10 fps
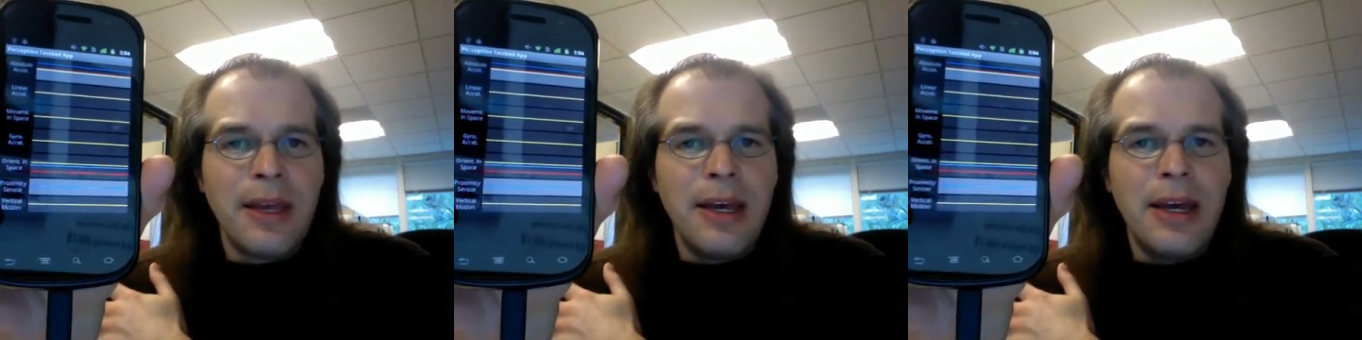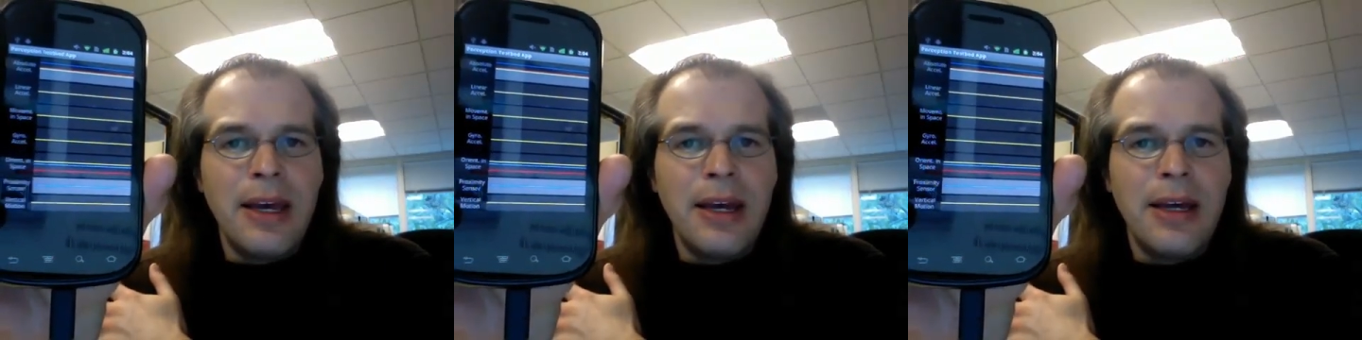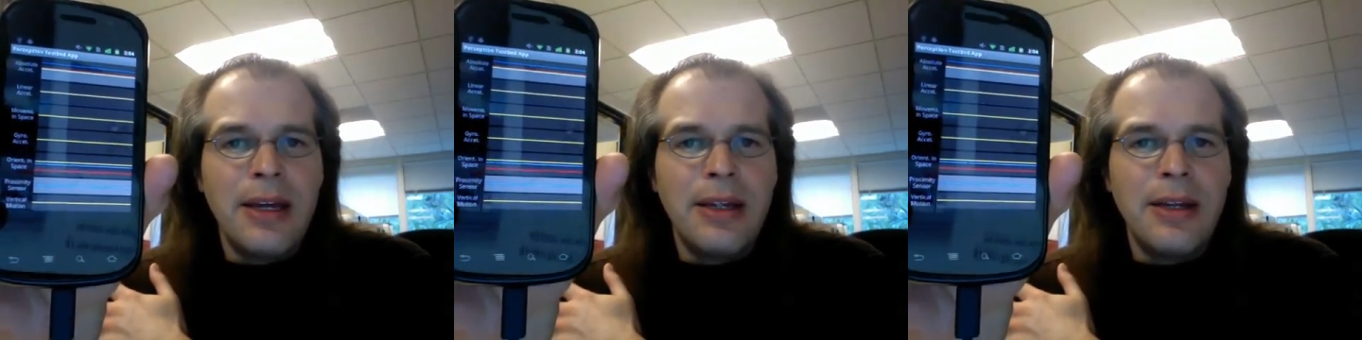
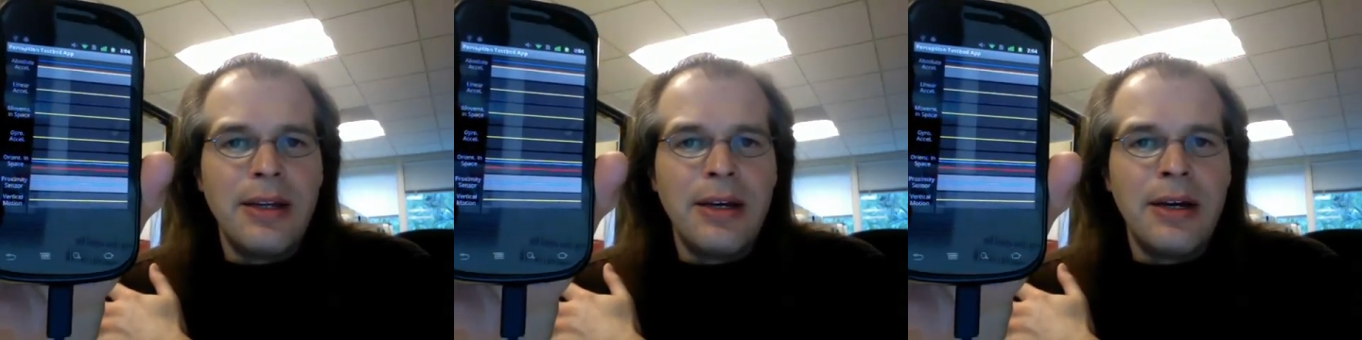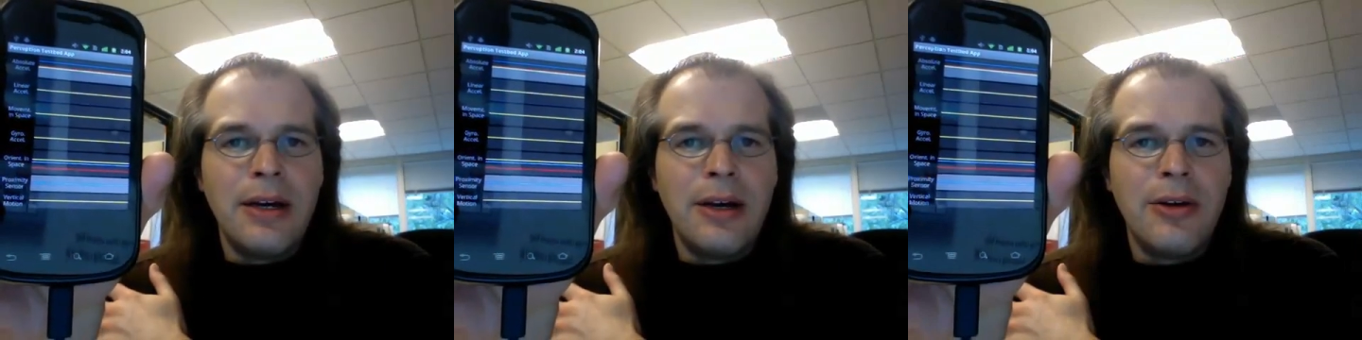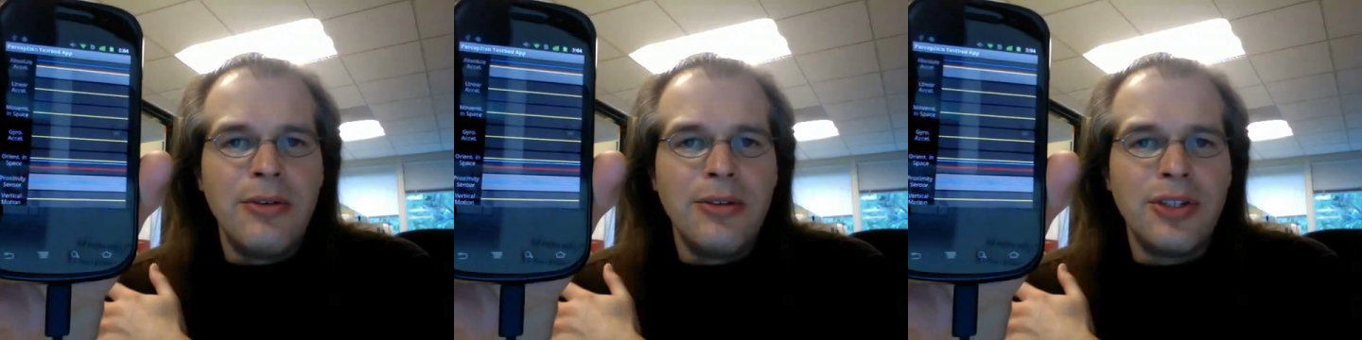and uh,
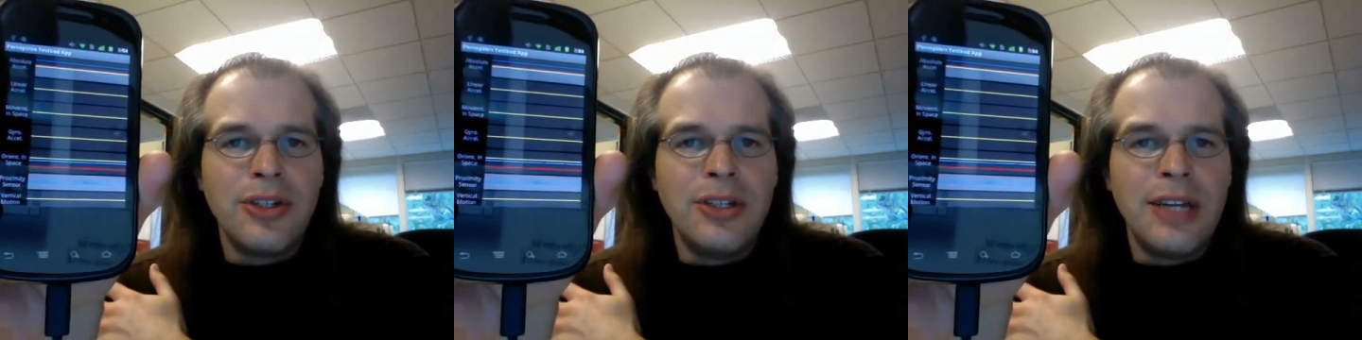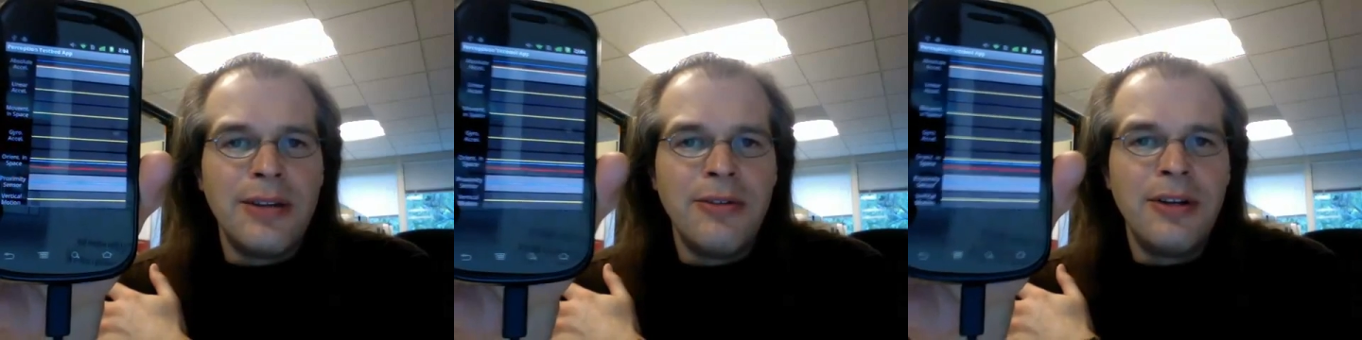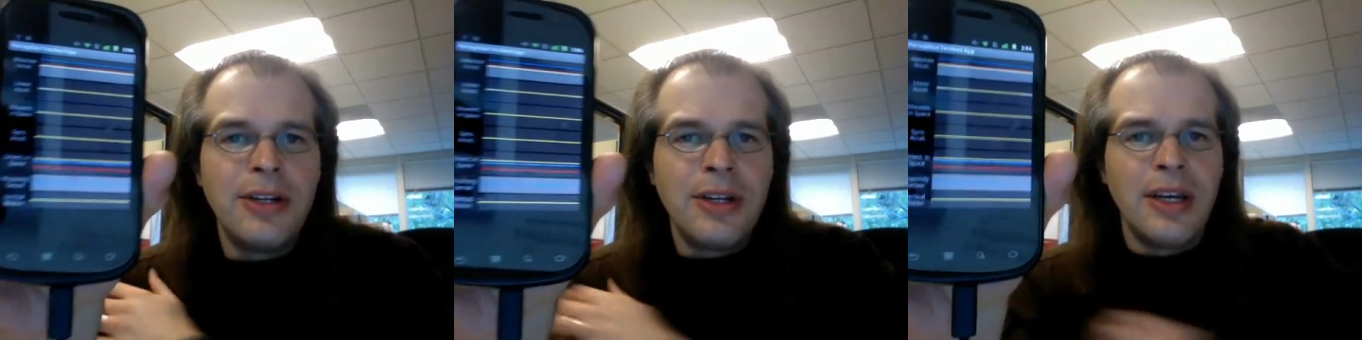you should download it
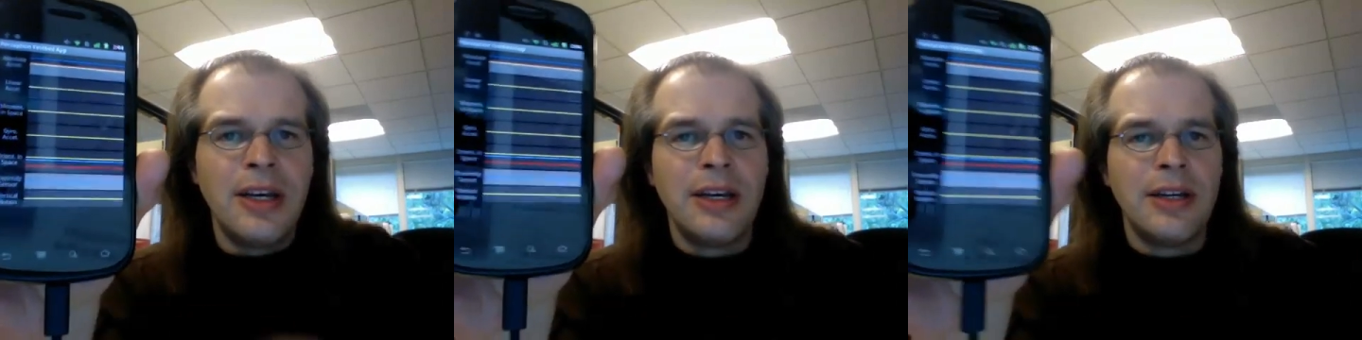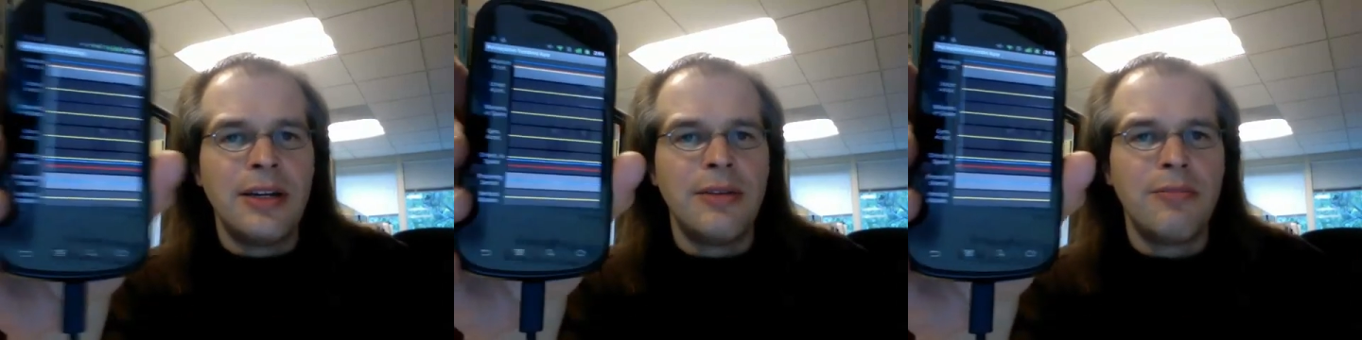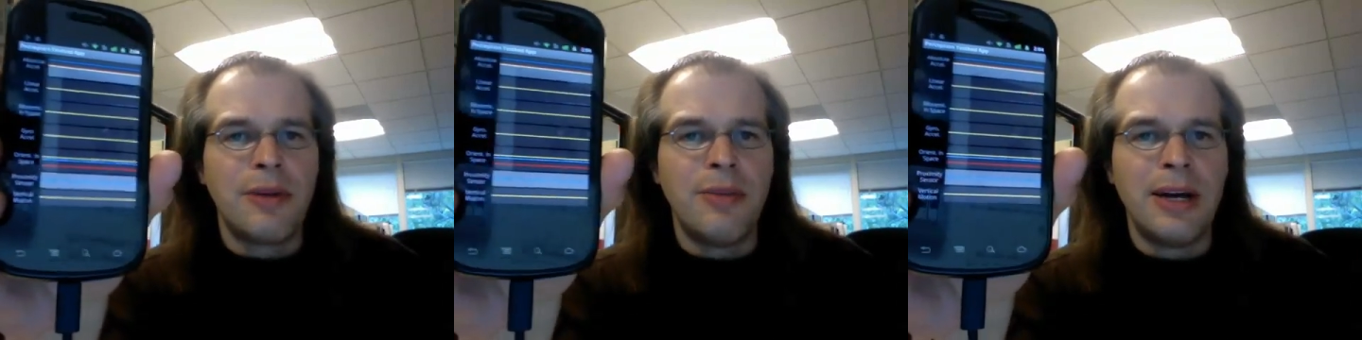and
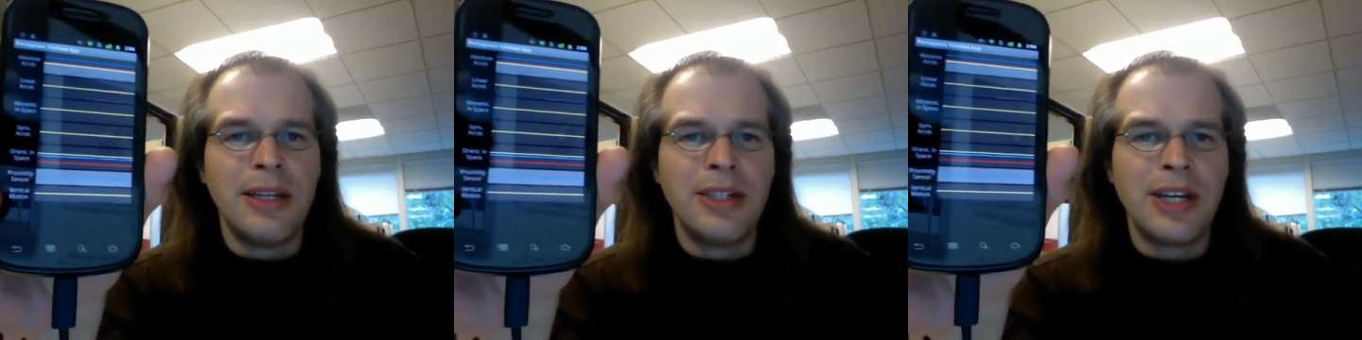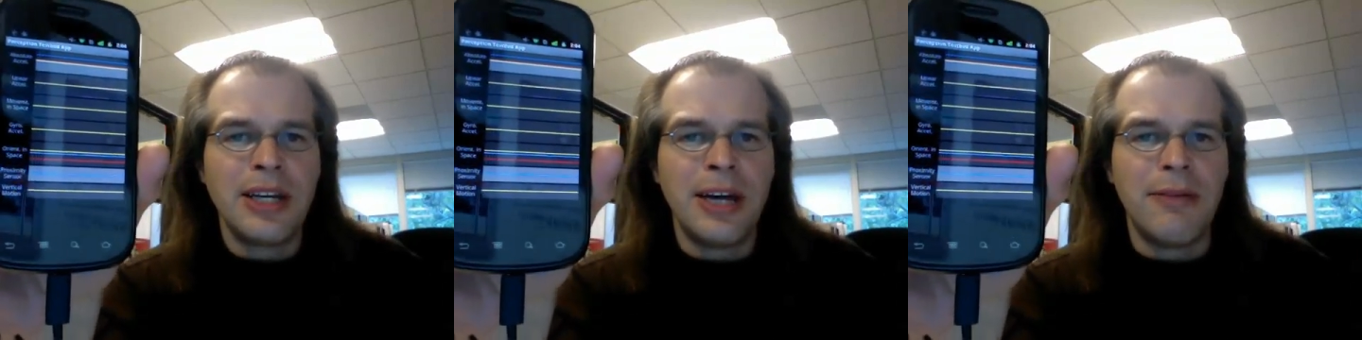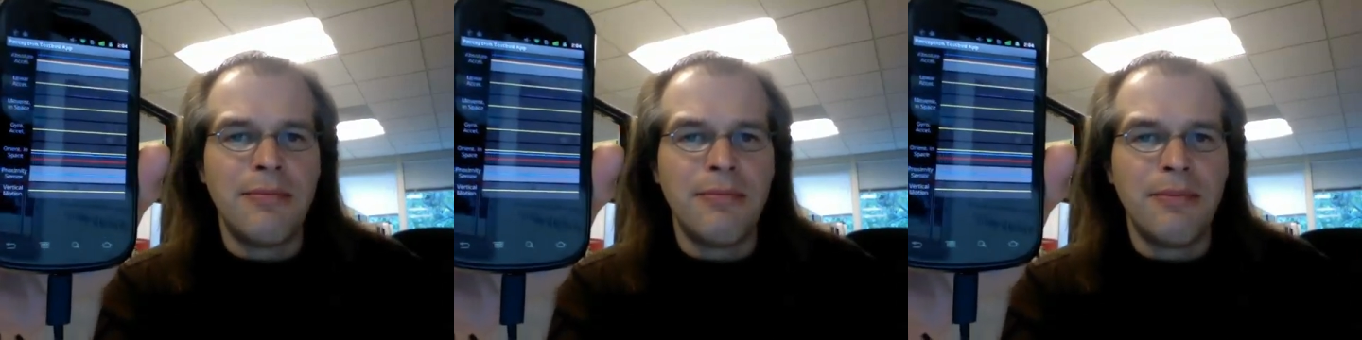compile it and check it out.
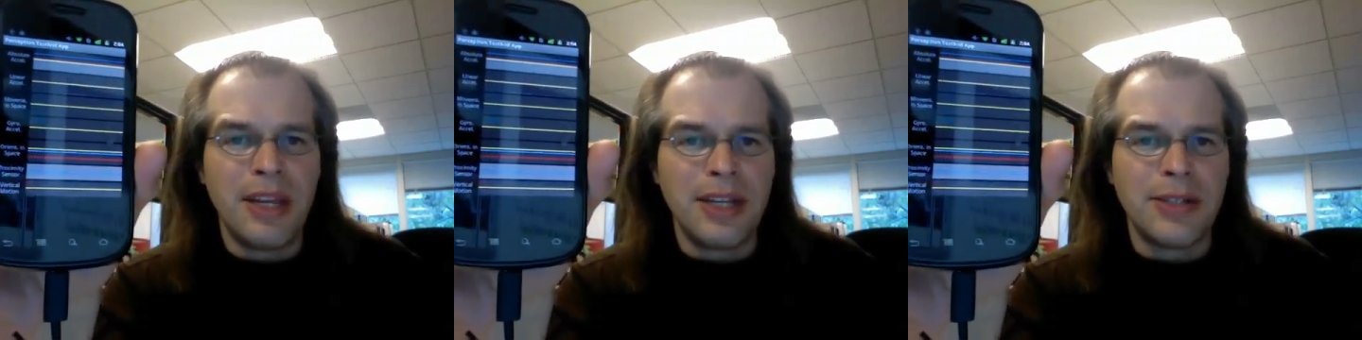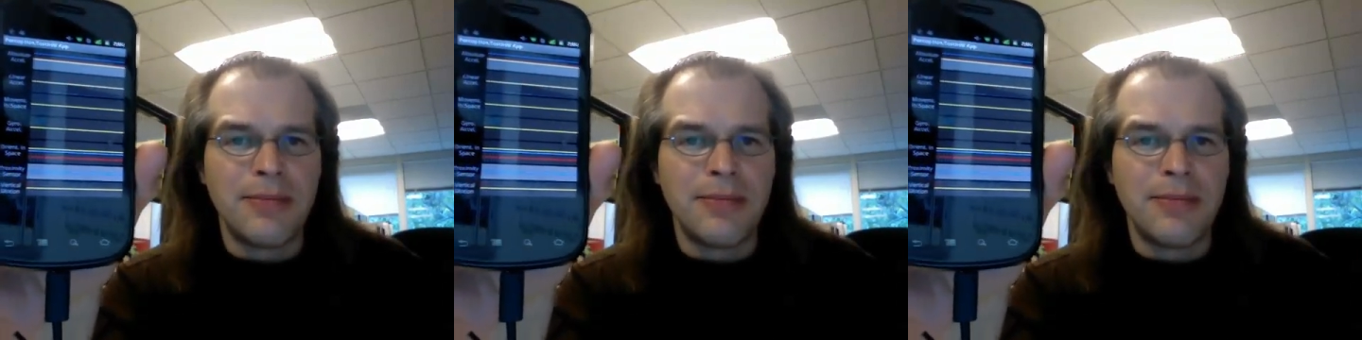Thanks.